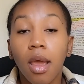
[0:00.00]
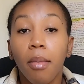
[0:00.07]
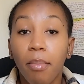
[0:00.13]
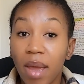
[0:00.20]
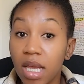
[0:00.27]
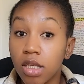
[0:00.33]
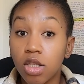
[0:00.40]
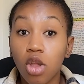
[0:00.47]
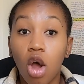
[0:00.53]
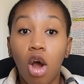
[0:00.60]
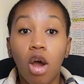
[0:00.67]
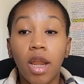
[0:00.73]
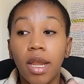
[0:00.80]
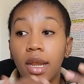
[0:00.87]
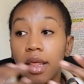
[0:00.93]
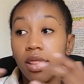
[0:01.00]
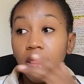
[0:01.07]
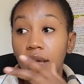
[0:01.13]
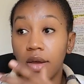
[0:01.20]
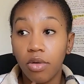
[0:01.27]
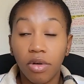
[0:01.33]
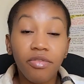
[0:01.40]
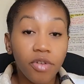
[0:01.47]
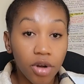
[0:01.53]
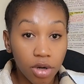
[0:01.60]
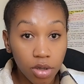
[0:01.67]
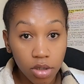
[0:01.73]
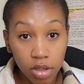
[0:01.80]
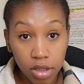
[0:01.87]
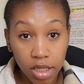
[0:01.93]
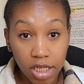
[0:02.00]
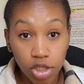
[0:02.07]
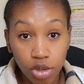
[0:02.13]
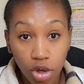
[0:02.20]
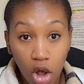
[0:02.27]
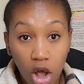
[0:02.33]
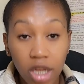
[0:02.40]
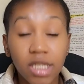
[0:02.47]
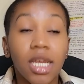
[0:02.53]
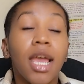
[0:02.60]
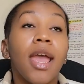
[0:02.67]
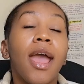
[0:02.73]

based on the referral that you got